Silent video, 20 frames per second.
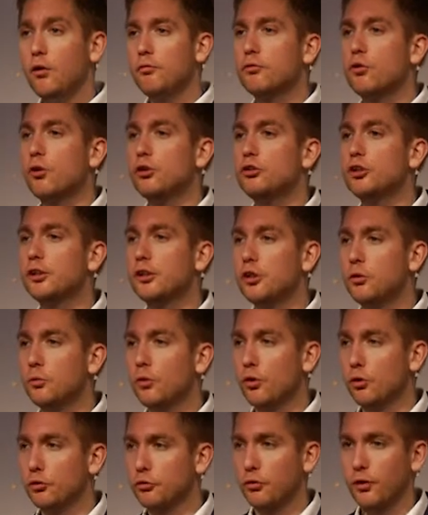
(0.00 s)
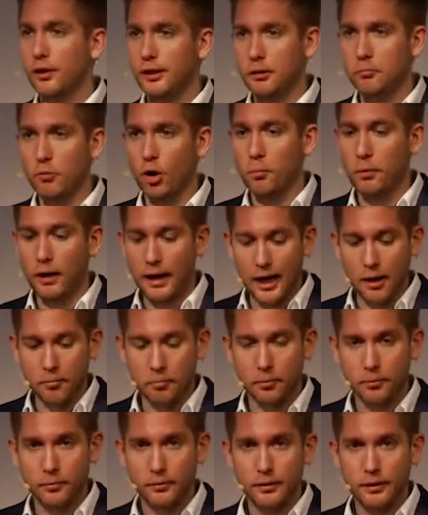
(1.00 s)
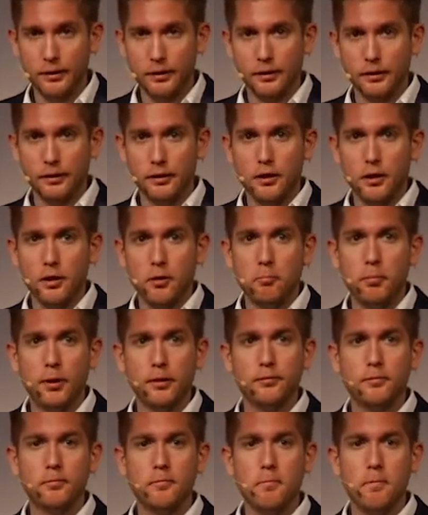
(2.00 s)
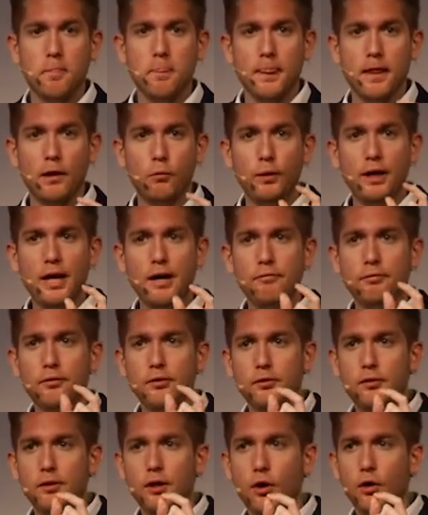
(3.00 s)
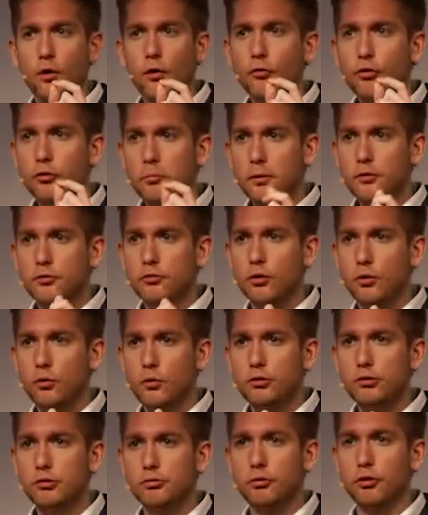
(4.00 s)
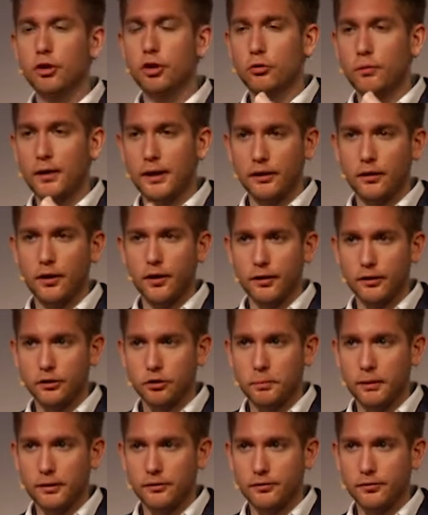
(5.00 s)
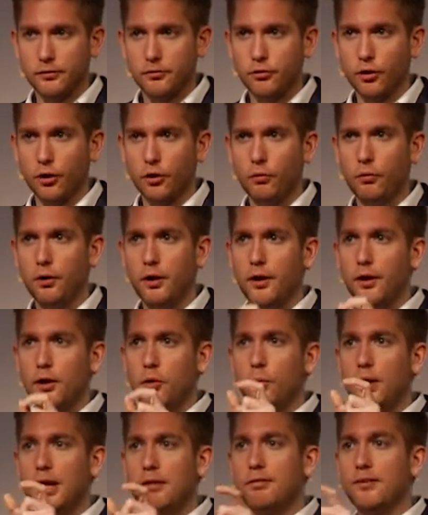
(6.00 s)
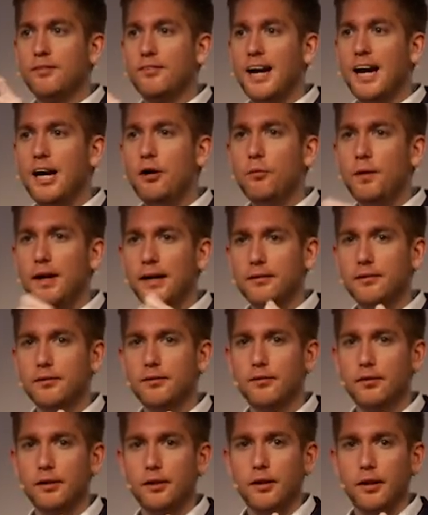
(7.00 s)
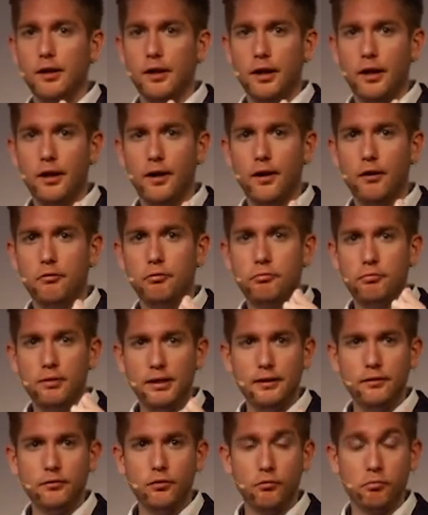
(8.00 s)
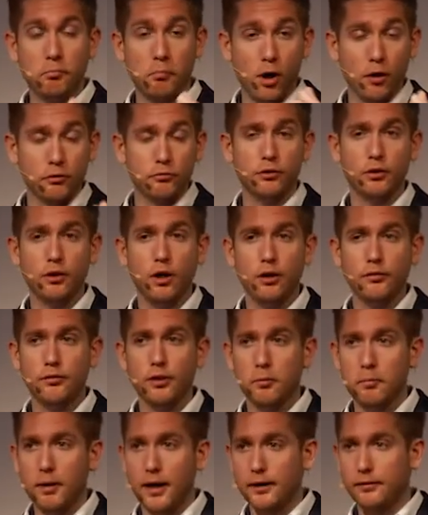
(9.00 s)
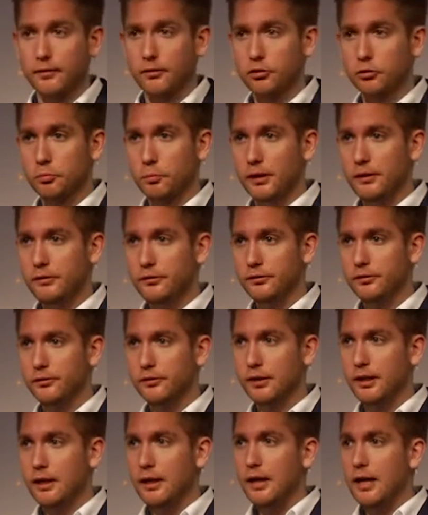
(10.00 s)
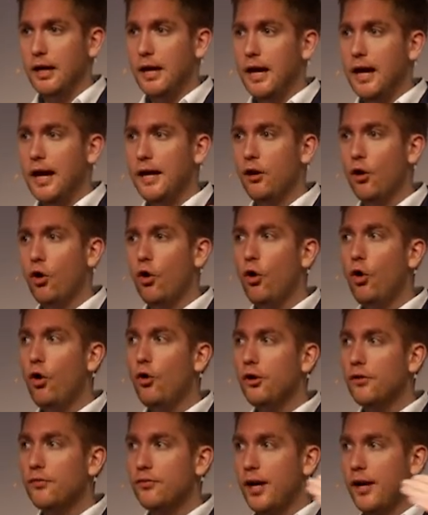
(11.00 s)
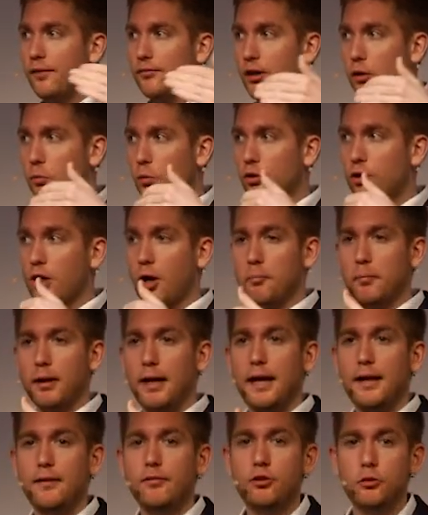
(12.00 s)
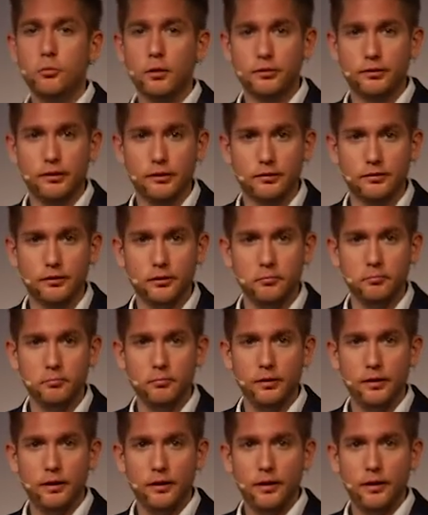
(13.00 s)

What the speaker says: of course you can do it also in the mobile app. But we have an ultimate solution for the credit card expenses. So we have a direct feed of MasterCard at American Express, and all the data will come into our system,